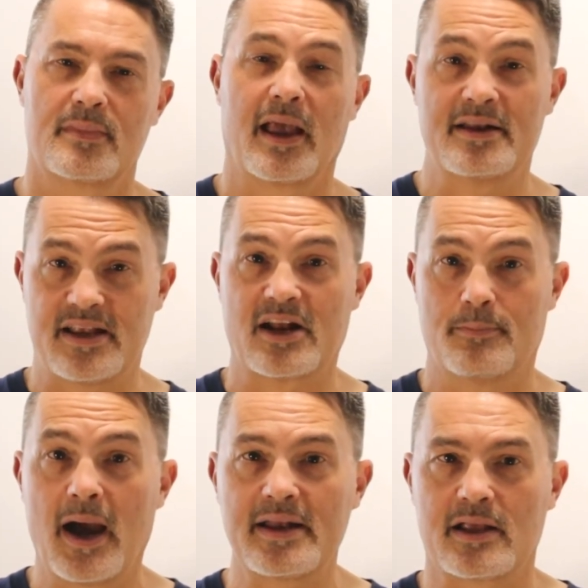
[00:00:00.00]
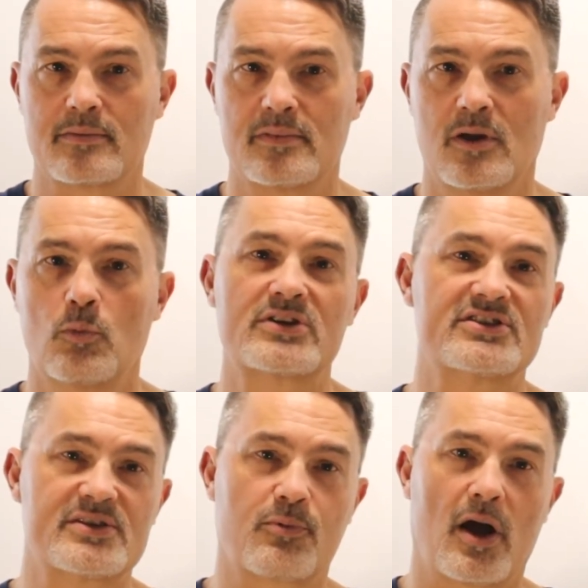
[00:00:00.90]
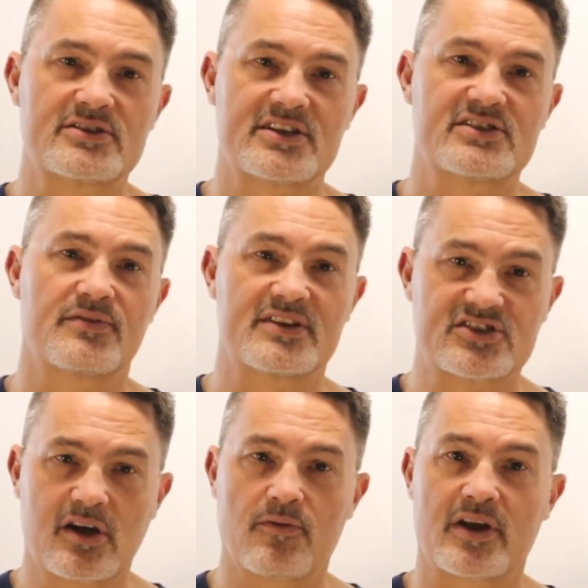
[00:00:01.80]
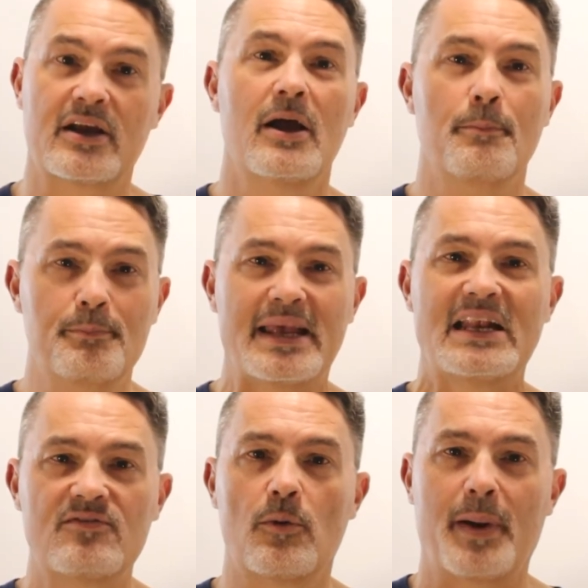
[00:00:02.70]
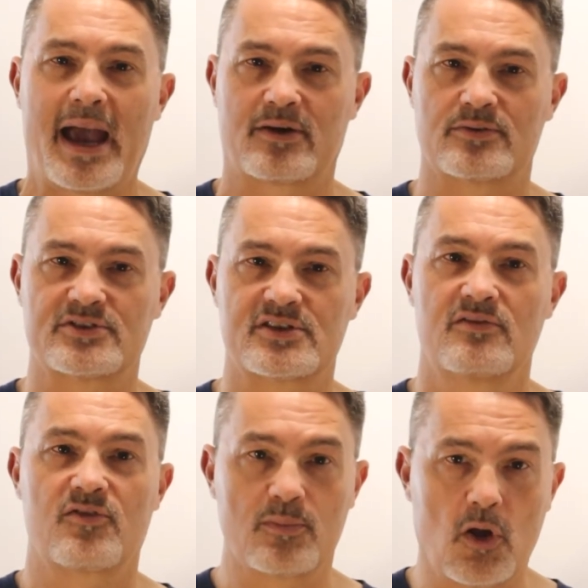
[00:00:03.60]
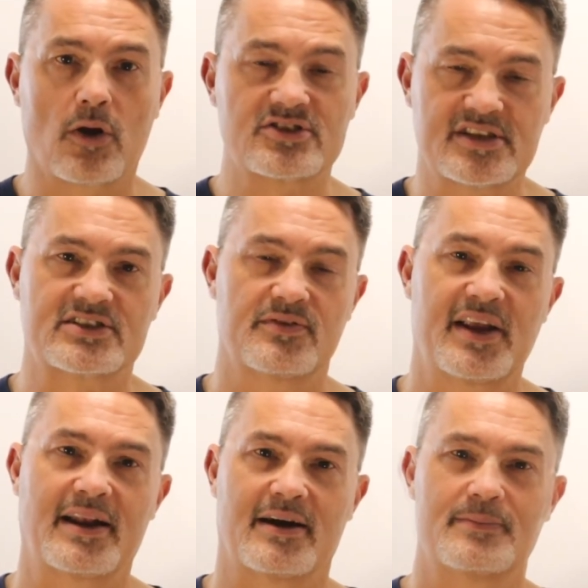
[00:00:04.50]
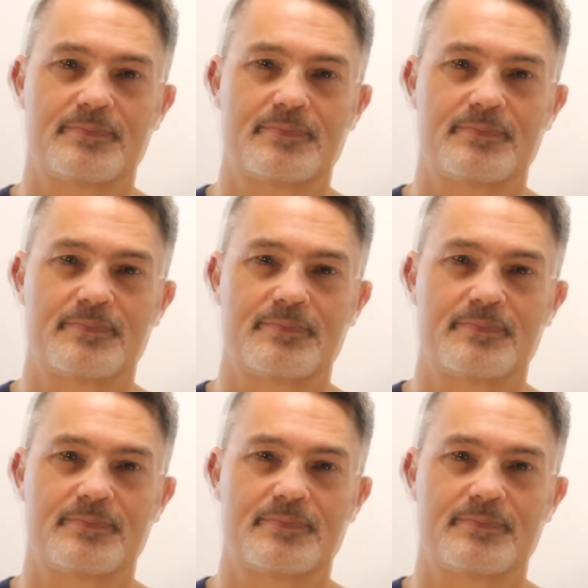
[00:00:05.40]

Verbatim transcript: and data mining, which is the process of discovering meaningful patterns from large sets of data.